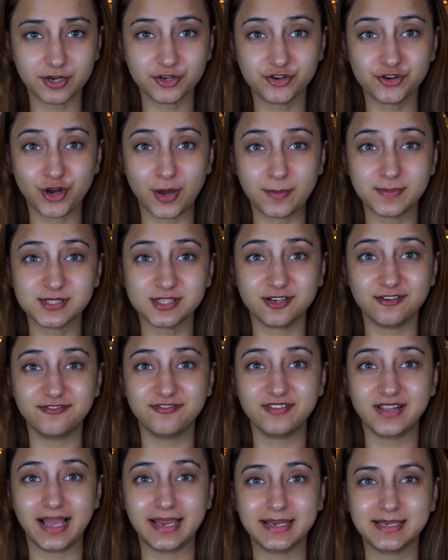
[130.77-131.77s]
Drops
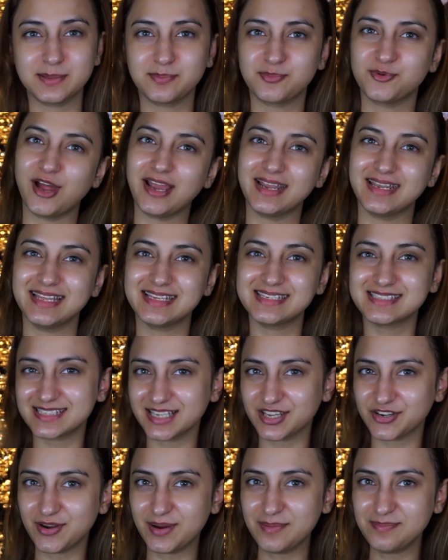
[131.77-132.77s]
of Light Brightening
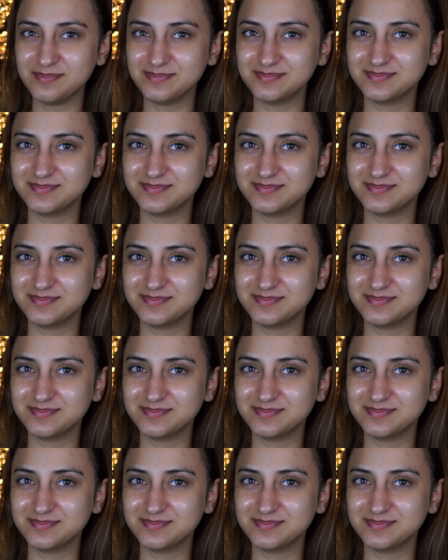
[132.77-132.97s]
Serum.